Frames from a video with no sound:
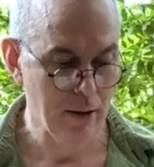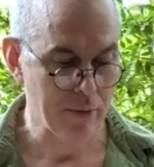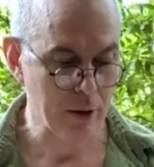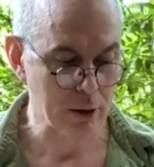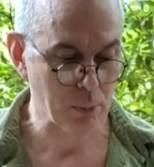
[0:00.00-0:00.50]

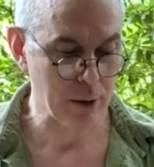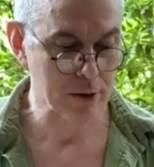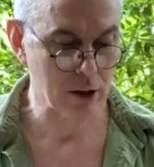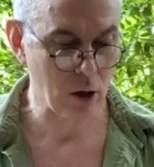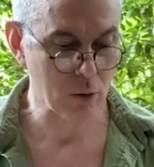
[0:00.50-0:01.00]
There is
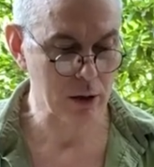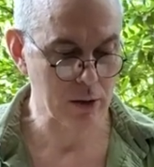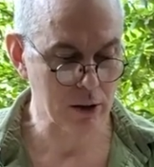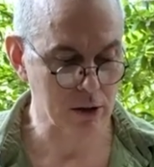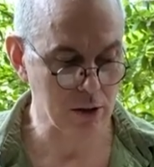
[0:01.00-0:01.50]
present only
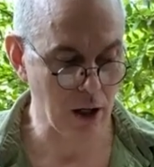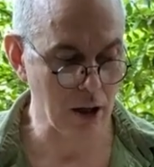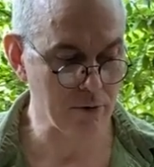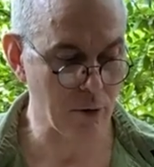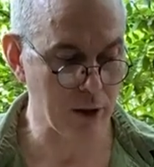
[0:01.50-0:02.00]
this
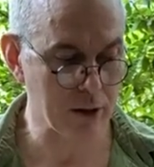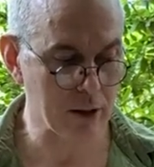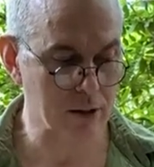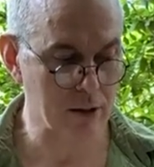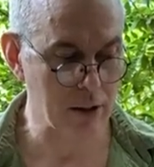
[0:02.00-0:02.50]

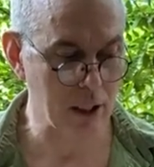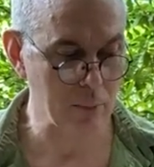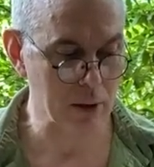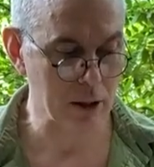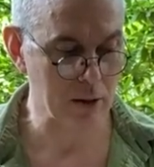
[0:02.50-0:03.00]
non-voidness, namely,